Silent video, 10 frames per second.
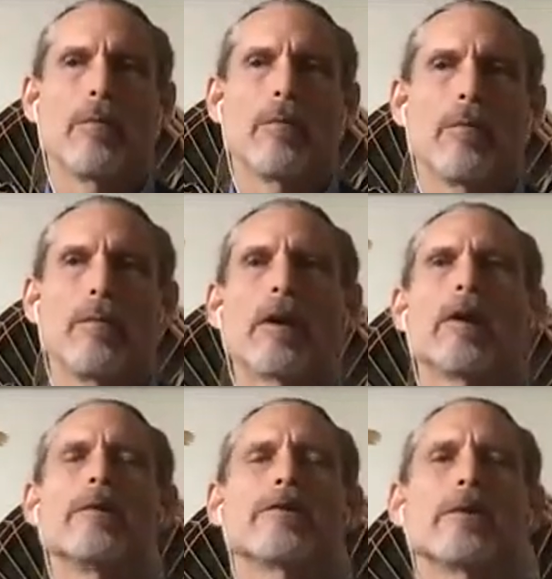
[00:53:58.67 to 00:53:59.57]

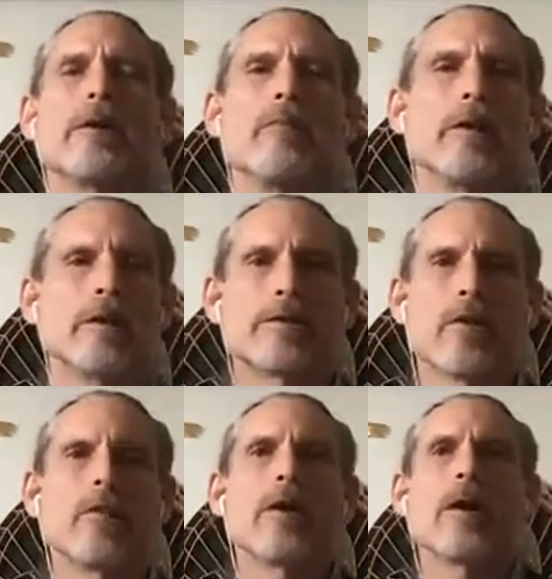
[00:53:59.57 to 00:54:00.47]
because it means that
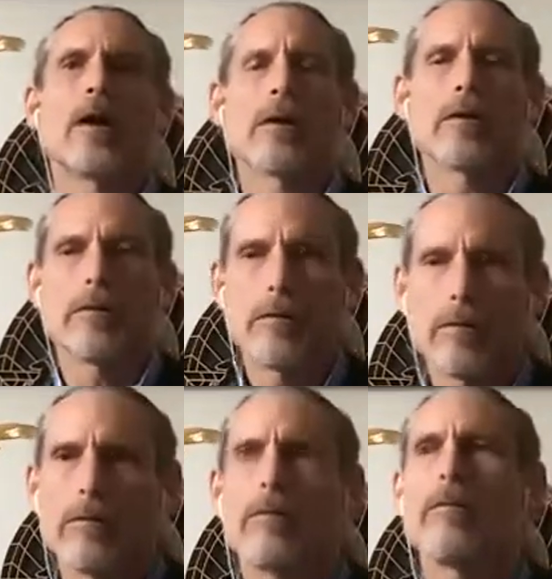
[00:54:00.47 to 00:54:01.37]
we are
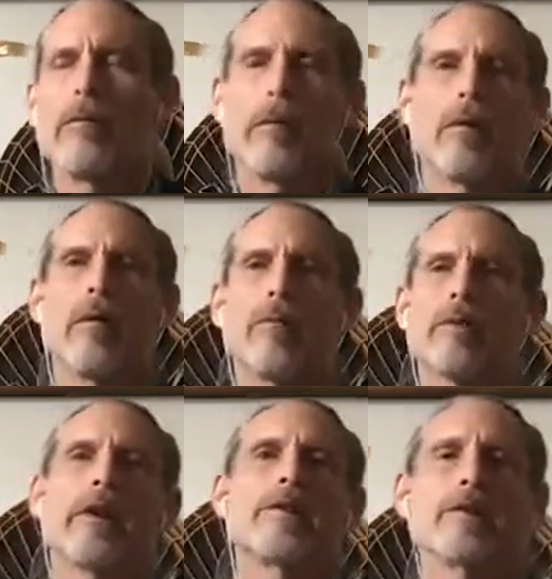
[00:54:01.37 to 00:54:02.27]

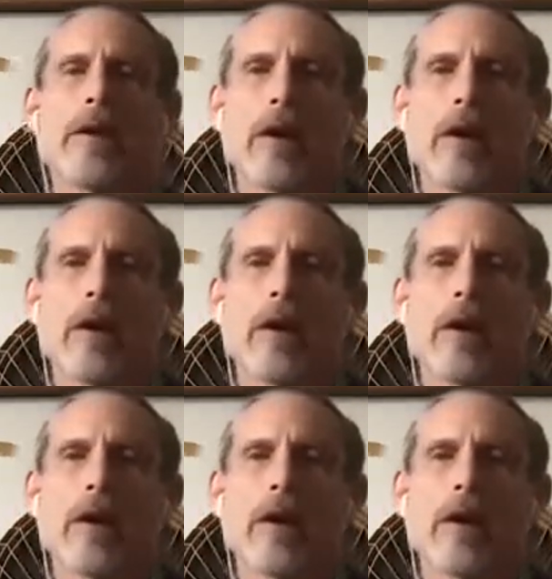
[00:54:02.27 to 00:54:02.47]
placing